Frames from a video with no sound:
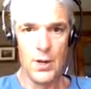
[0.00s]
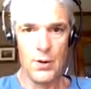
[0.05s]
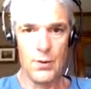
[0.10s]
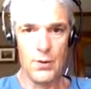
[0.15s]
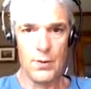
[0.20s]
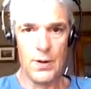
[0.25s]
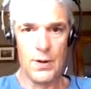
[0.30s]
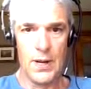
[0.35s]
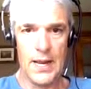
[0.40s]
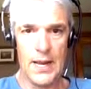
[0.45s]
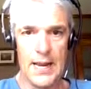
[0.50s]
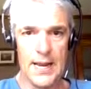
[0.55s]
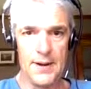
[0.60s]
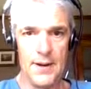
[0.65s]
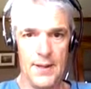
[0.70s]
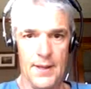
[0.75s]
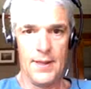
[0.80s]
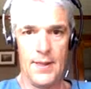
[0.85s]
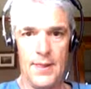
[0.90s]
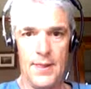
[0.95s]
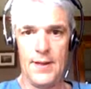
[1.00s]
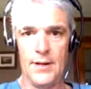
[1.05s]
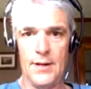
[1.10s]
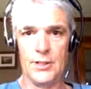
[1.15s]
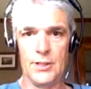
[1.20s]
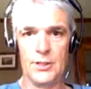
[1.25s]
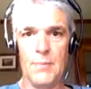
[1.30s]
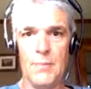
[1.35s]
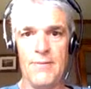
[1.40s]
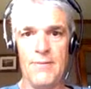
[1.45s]
And there's
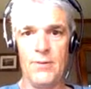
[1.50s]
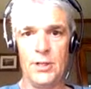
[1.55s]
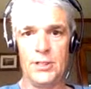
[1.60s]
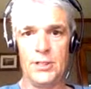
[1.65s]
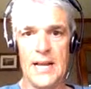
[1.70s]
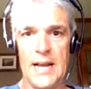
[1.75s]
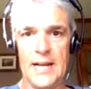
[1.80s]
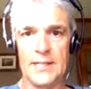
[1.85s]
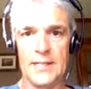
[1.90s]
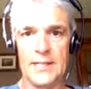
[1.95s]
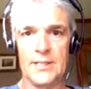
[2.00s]
my vertex.